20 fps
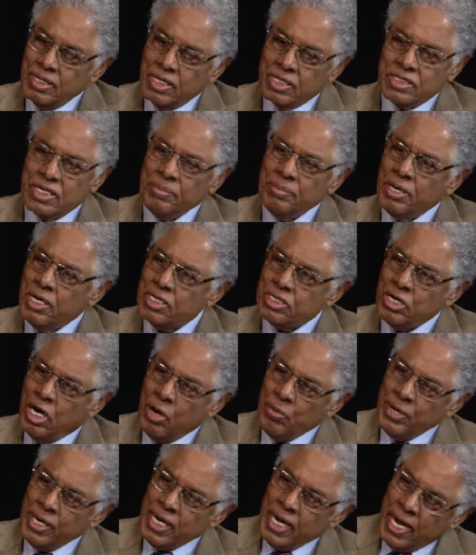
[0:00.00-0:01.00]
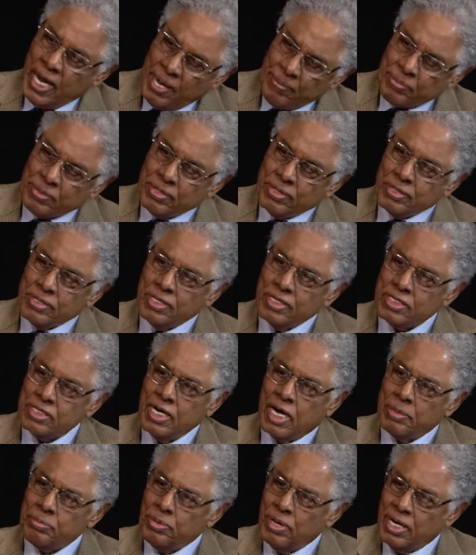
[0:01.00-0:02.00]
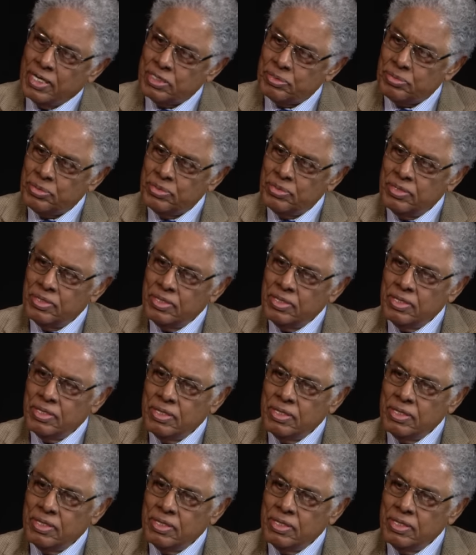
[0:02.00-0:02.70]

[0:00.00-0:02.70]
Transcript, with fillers: that something that's already happened is not possible.